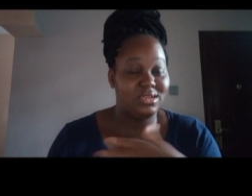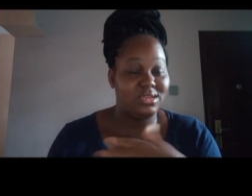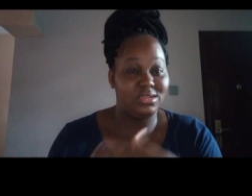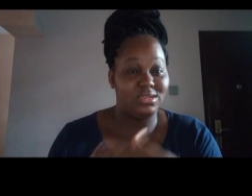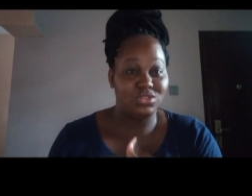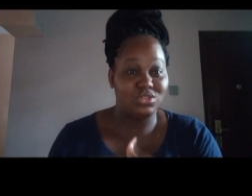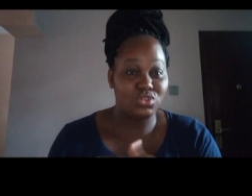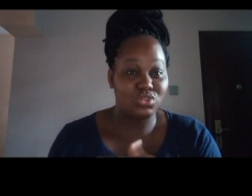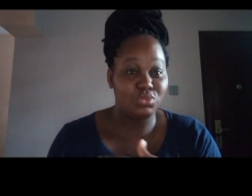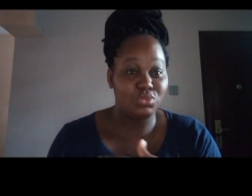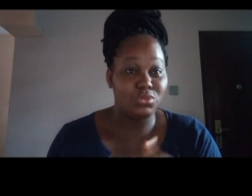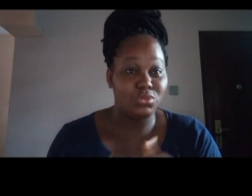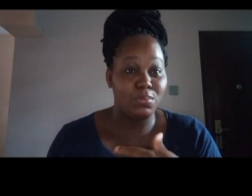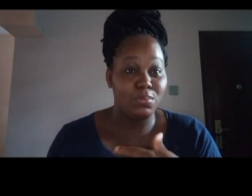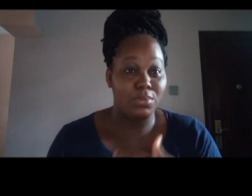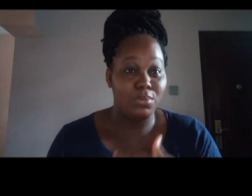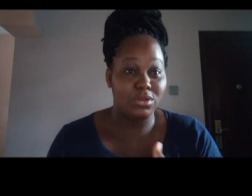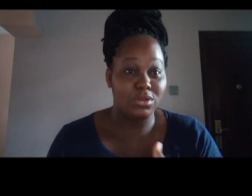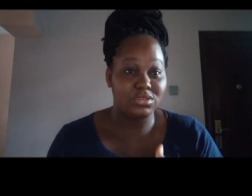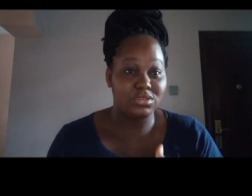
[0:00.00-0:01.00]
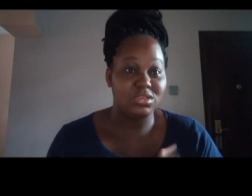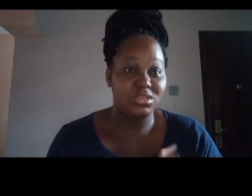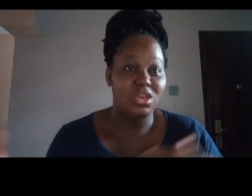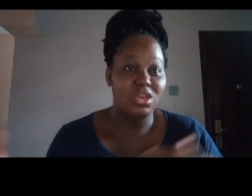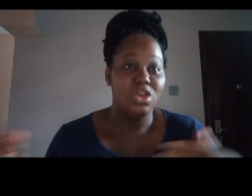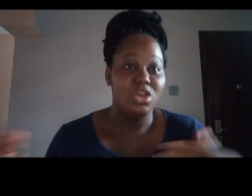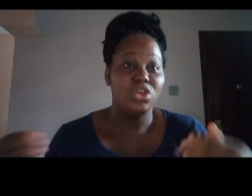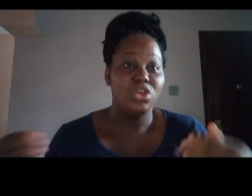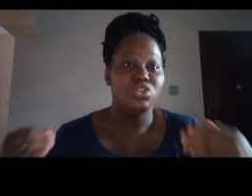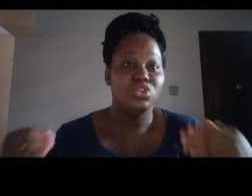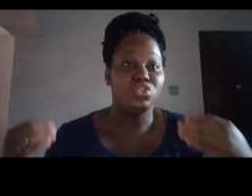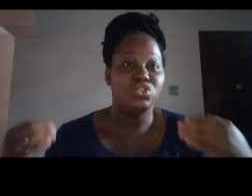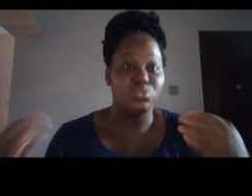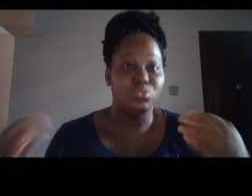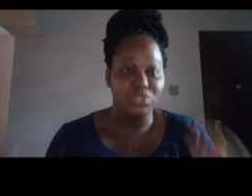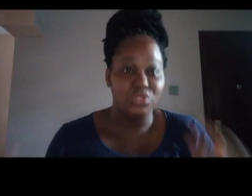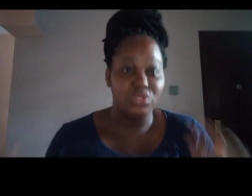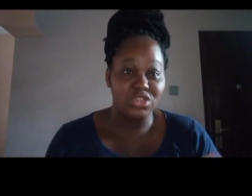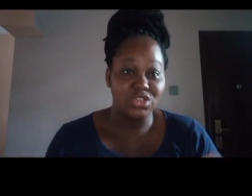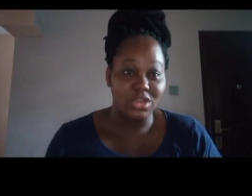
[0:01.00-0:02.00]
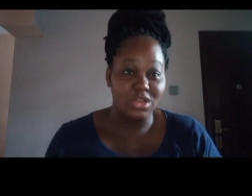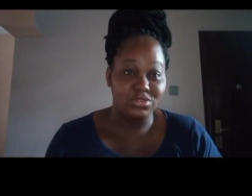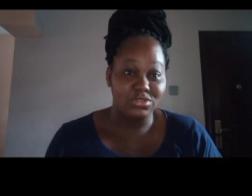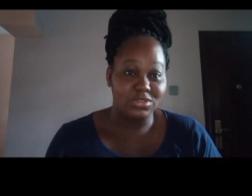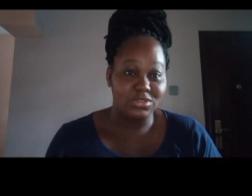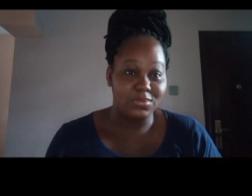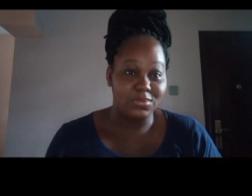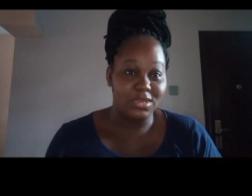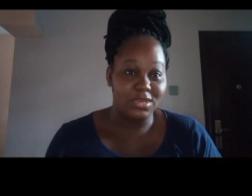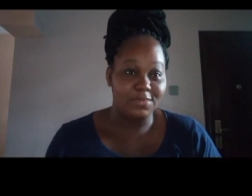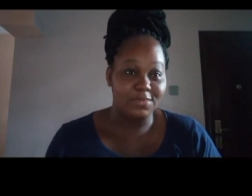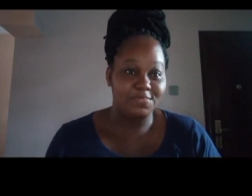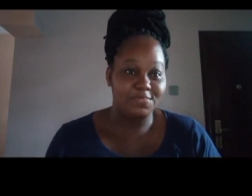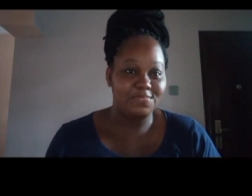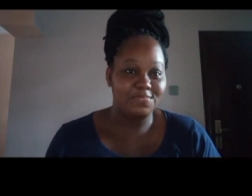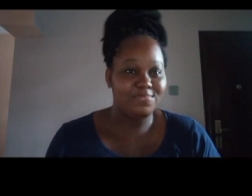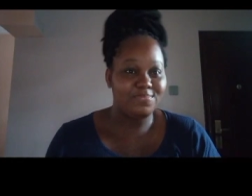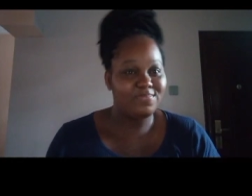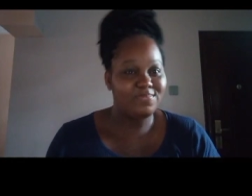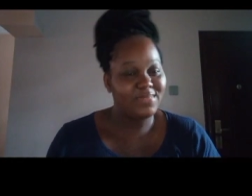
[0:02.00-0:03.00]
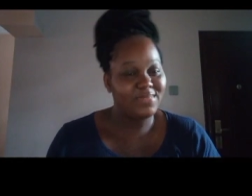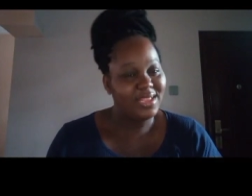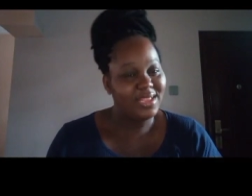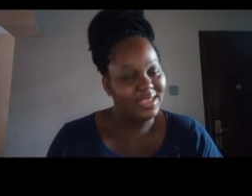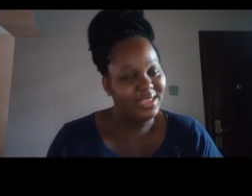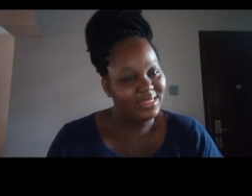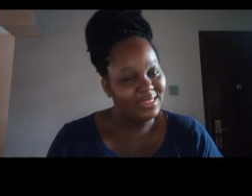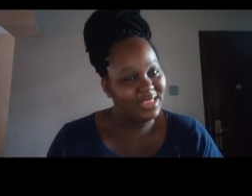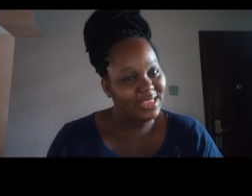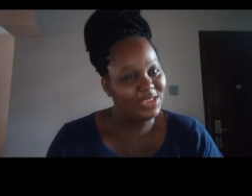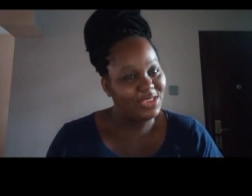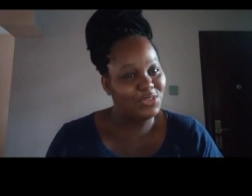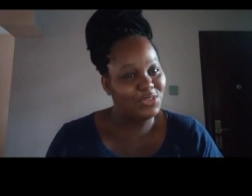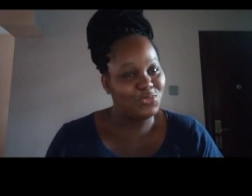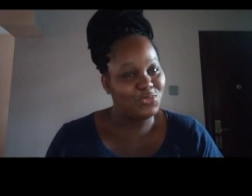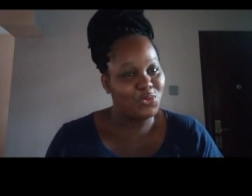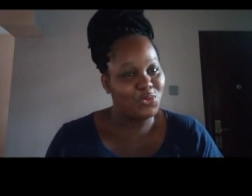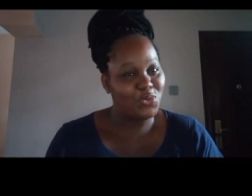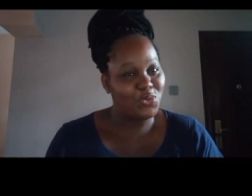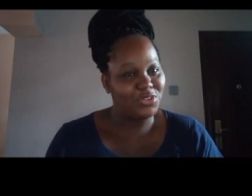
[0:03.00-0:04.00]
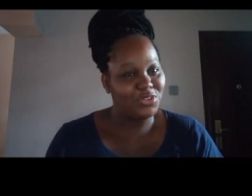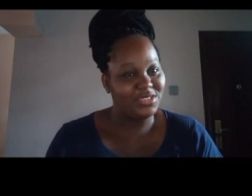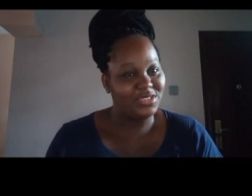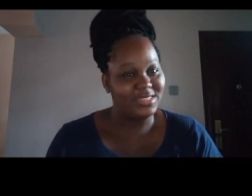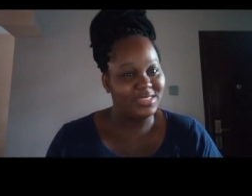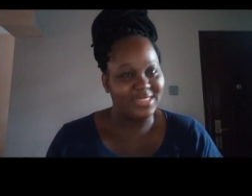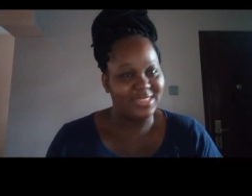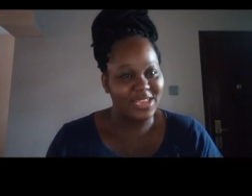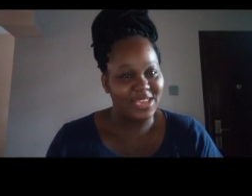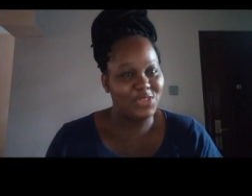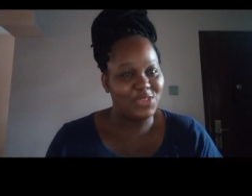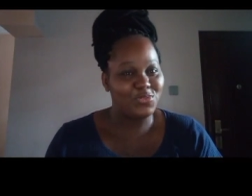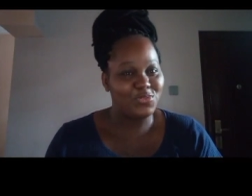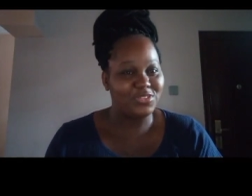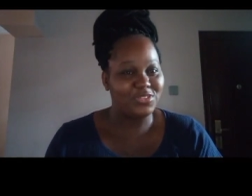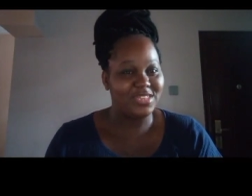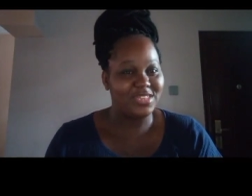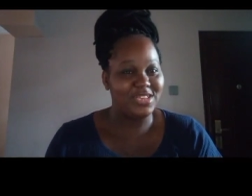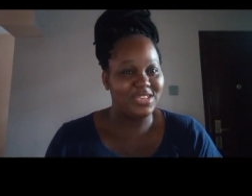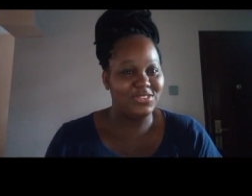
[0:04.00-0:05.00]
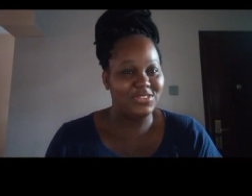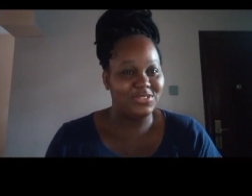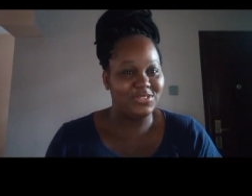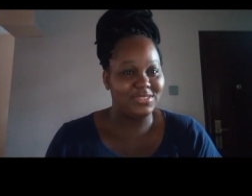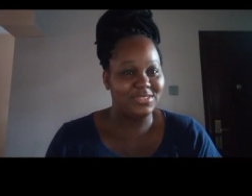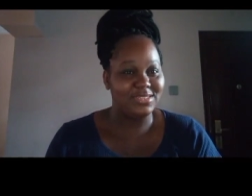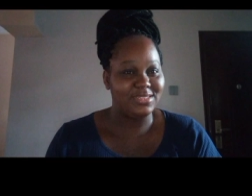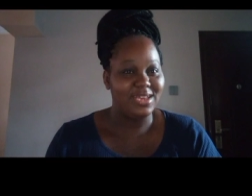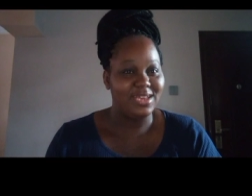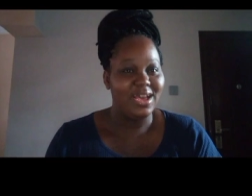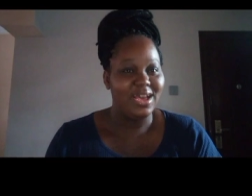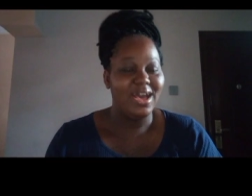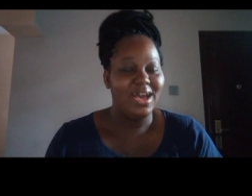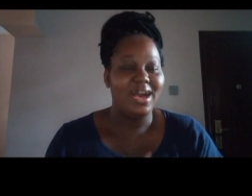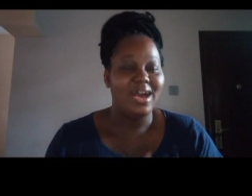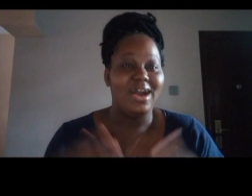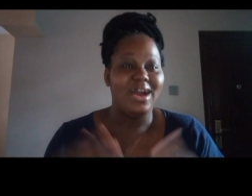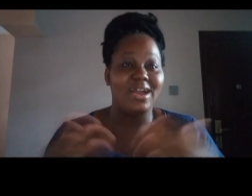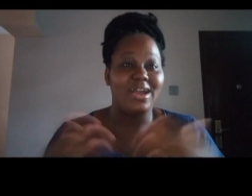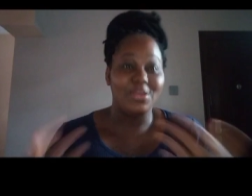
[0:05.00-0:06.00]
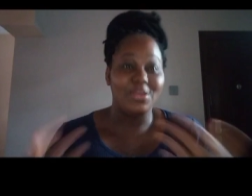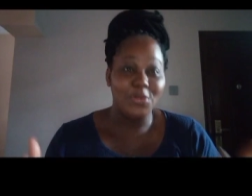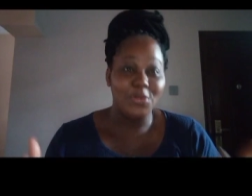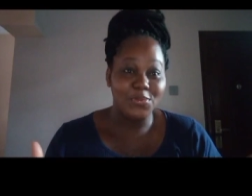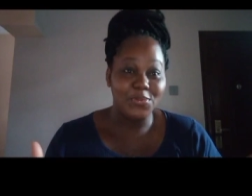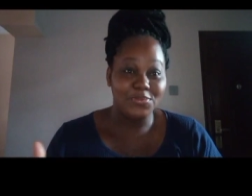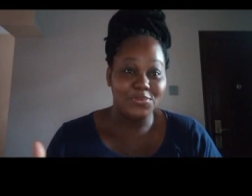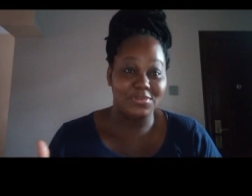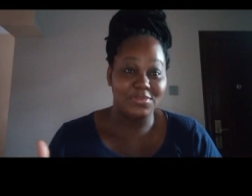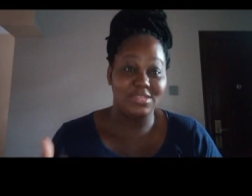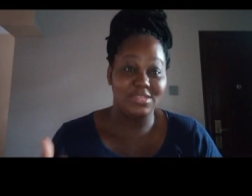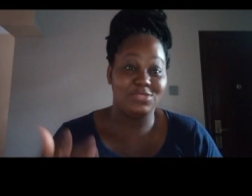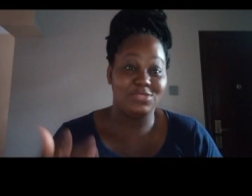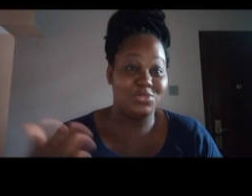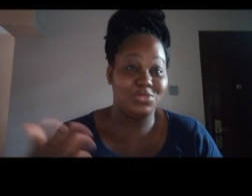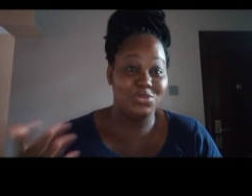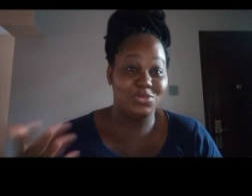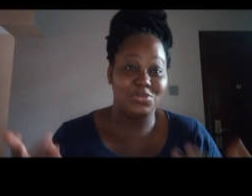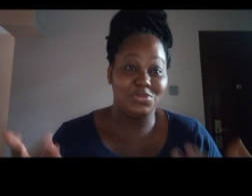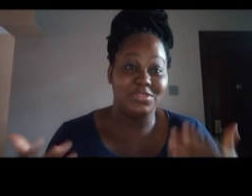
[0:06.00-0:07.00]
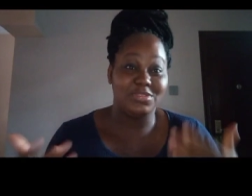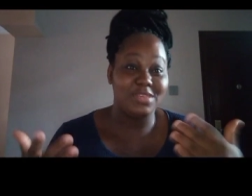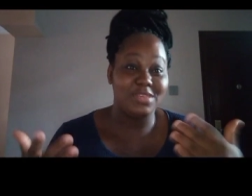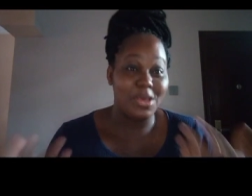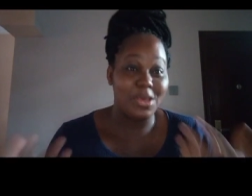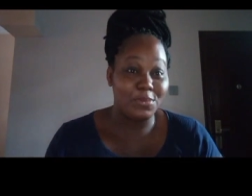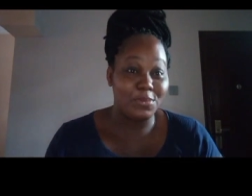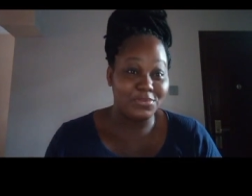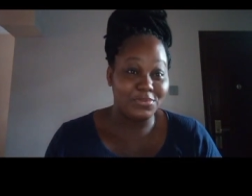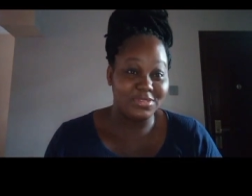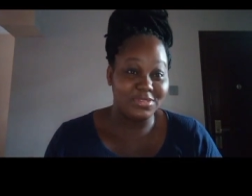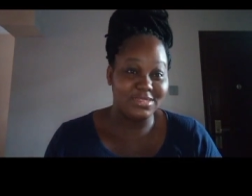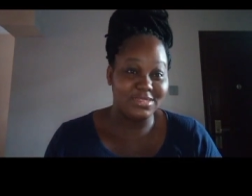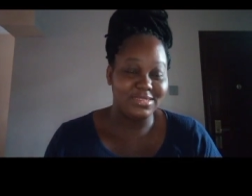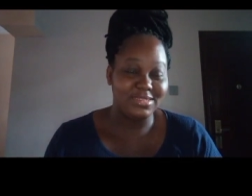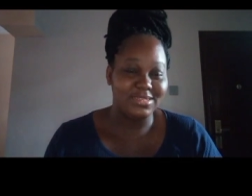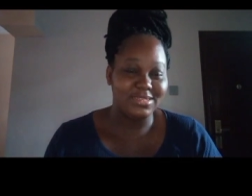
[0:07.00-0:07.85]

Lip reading: in the description box to reach out to me. Thank you for watching. Thank you for staying tuned. I hope this video has helped.